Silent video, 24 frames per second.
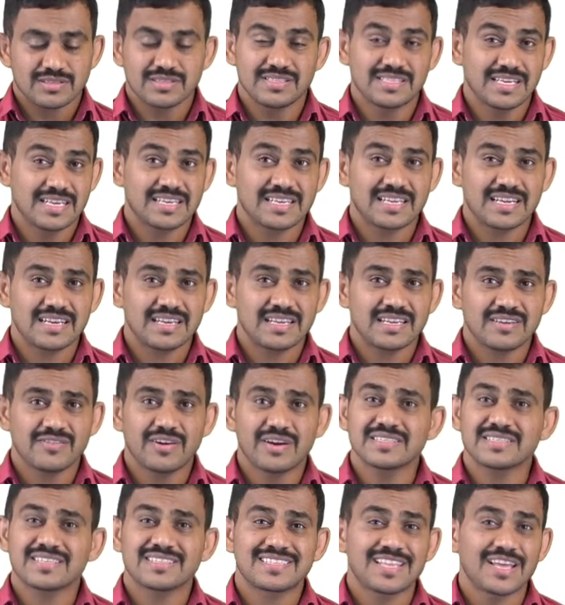Generally,
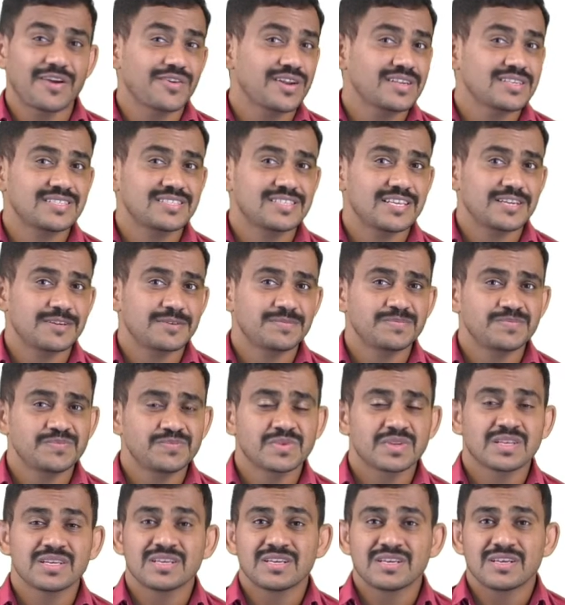what is the Thevenin's theorem?
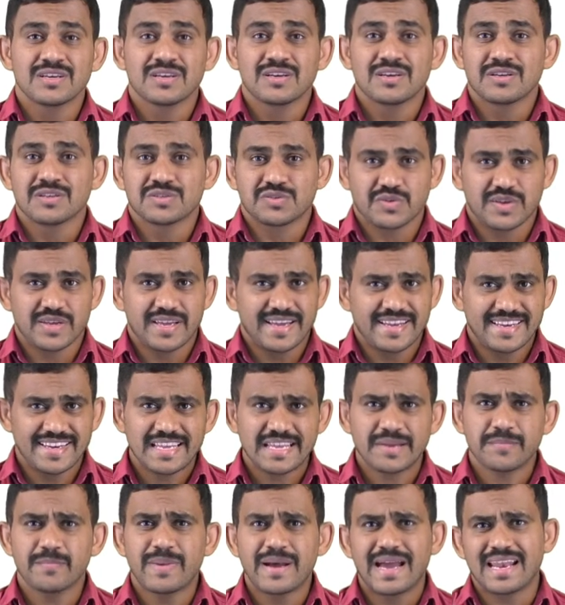So
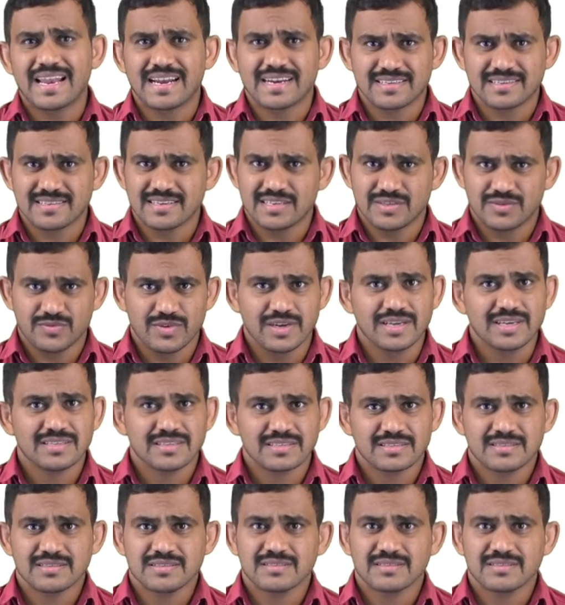any bilateral network